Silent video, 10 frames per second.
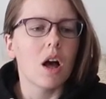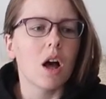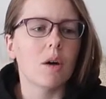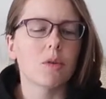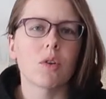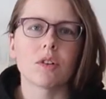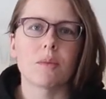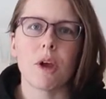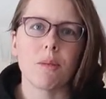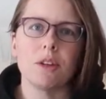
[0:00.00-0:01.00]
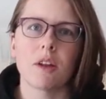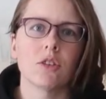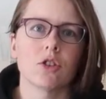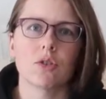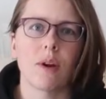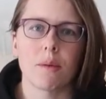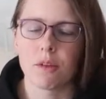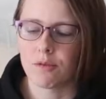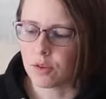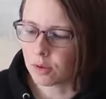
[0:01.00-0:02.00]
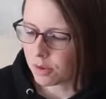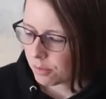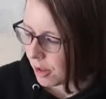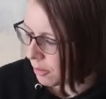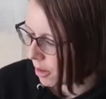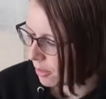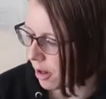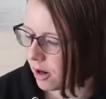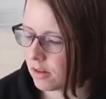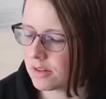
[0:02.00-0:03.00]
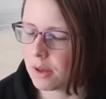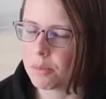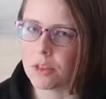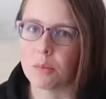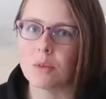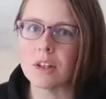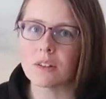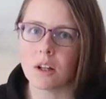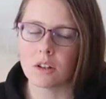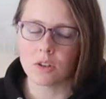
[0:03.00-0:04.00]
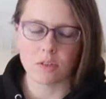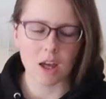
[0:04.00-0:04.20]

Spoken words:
Of course, the babies, I just cram them full with many, many pairs. But the reason I do